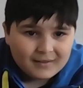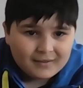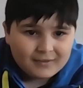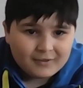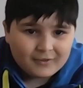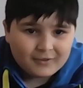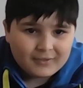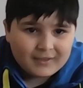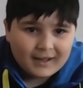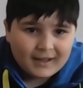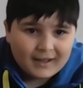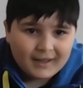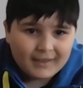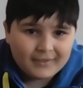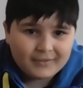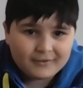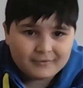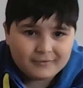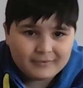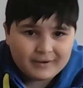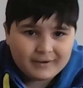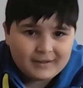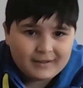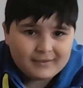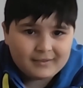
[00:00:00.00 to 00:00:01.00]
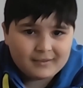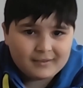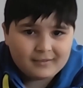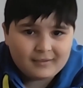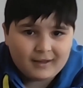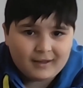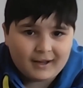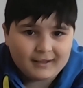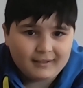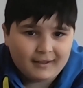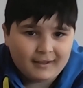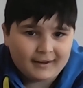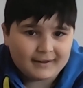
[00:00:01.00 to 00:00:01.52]
So the other reasons
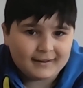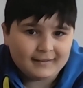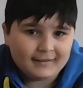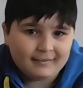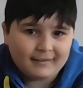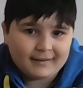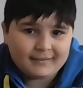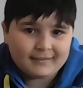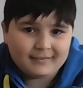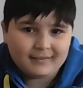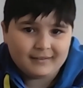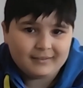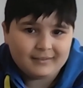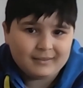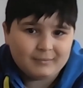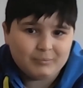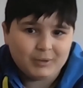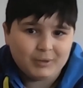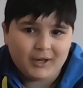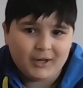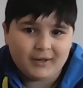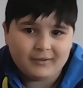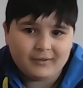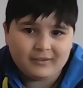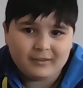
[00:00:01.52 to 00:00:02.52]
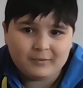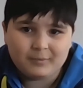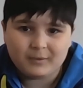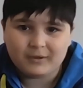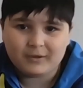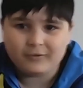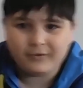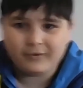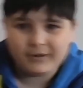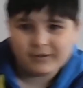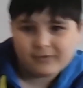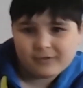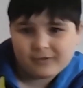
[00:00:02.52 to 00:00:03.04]
I like collecting the blasters
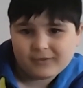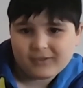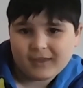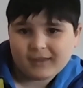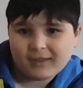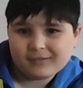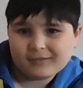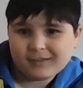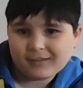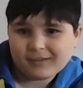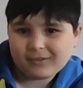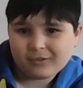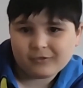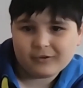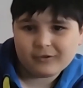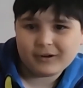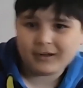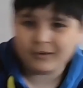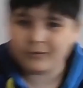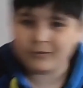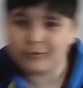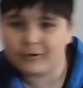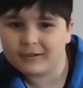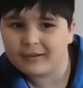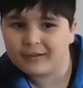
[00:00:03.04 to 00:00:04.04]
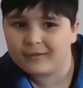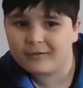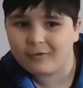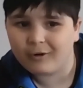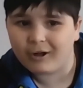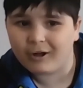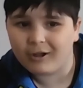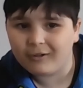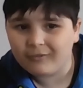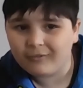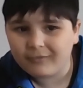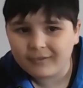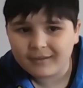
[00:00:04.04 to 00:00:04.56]
between 2003 and
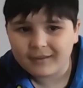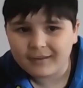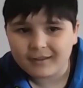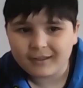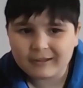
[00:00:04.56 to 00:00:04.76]
2012